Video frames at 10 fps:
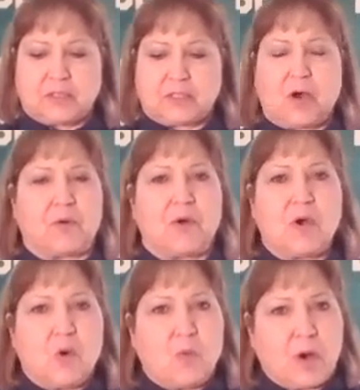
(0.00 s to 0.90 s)
So,
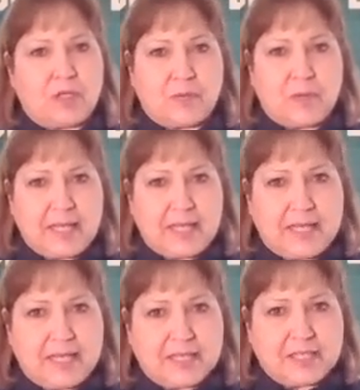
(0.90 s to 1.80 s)
what do we
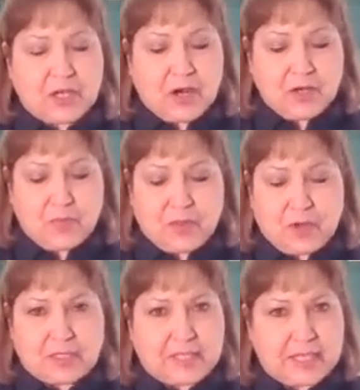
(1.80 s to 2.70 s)
need to get started with
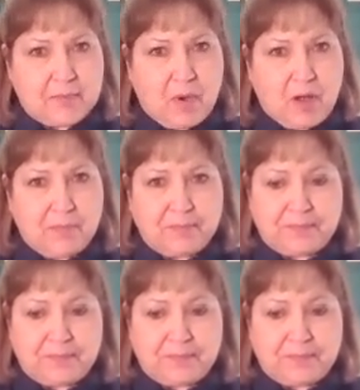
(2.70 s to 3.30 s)
our seed balm?